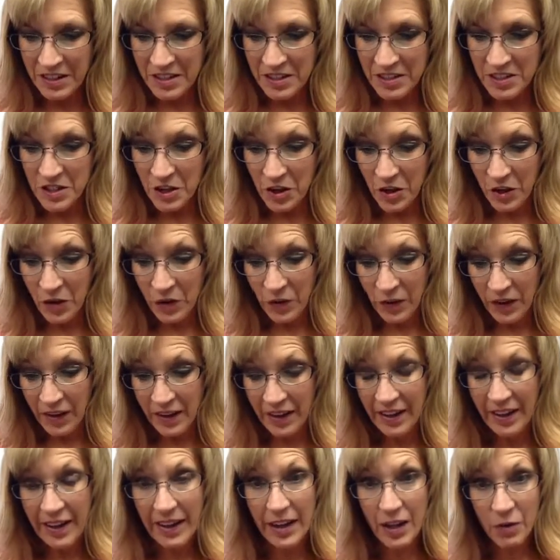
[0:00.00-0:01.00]
So
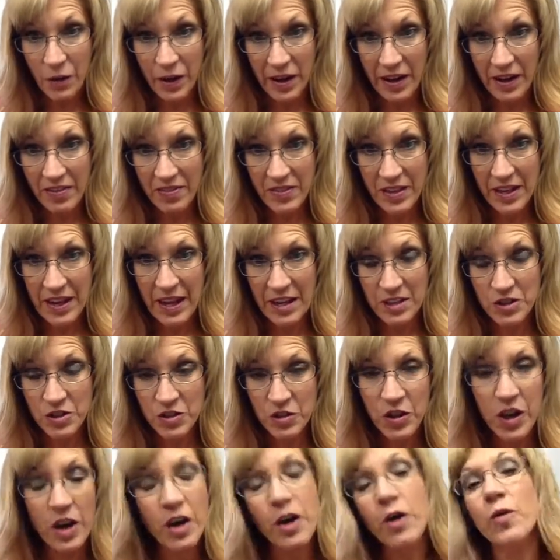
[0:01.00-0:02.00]
anyway, then as you
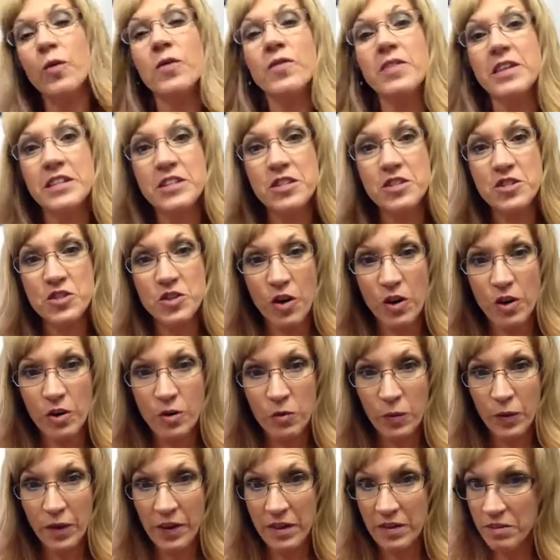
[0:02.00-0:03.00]
go, then start
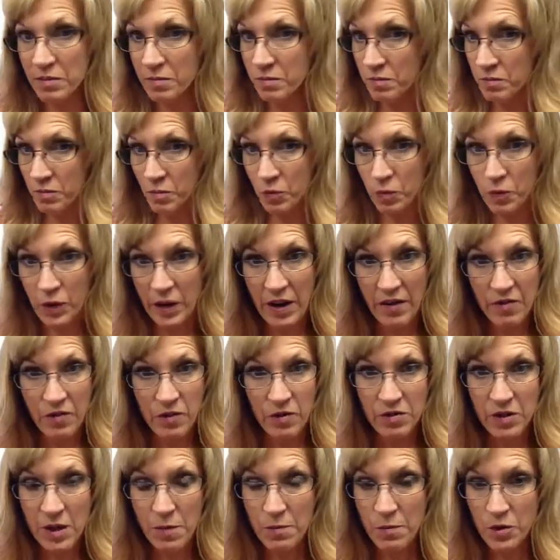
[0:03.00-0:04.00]
with whatever
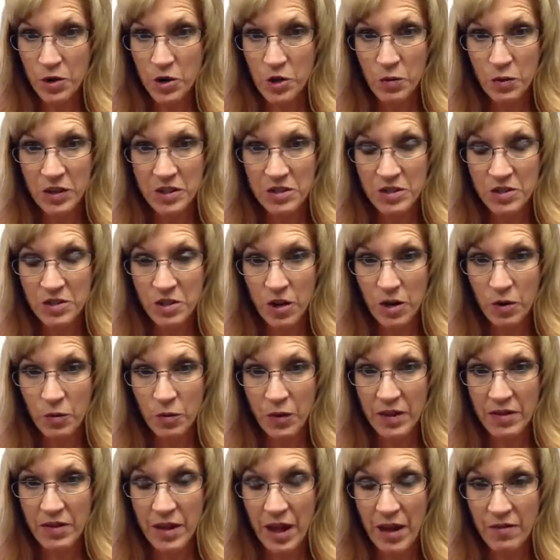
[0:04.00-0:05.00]
number you want to start
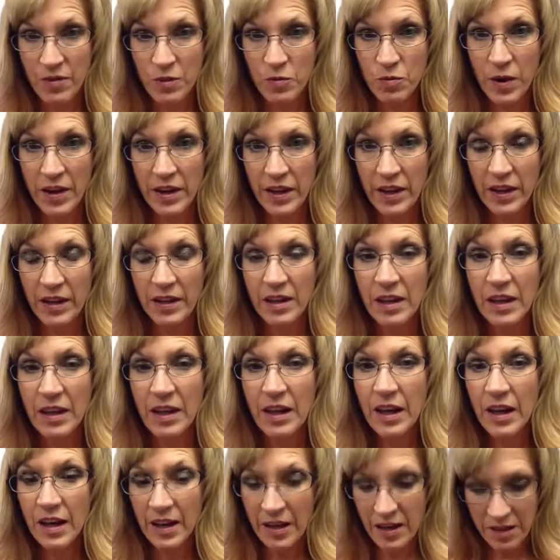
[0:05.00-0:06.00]
with, have it ready.
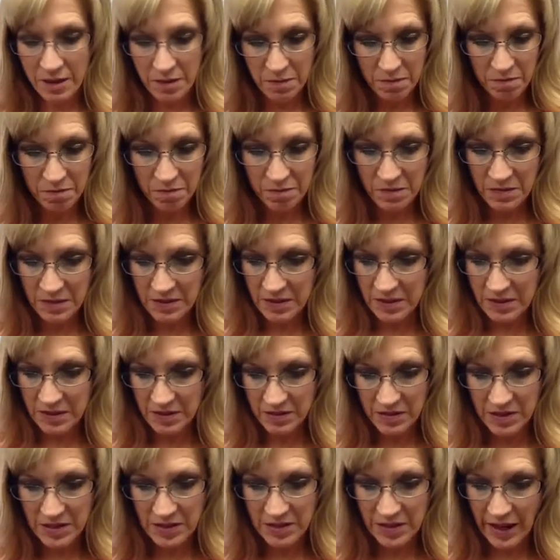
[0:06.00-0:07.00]

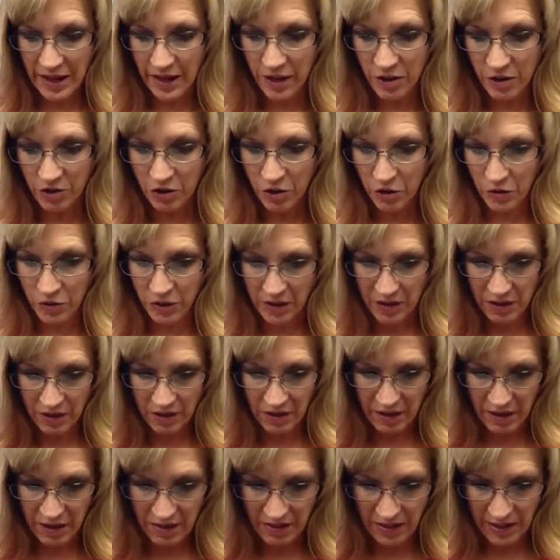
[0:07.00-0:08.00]
Say you're doing,
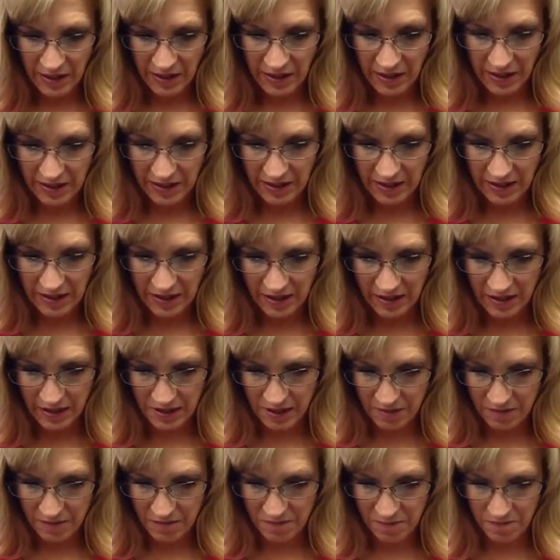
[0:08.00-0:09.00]
I think I did,
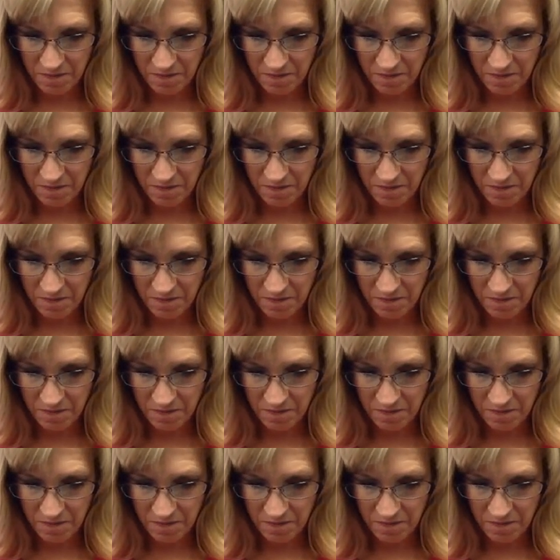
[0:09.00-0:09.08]
I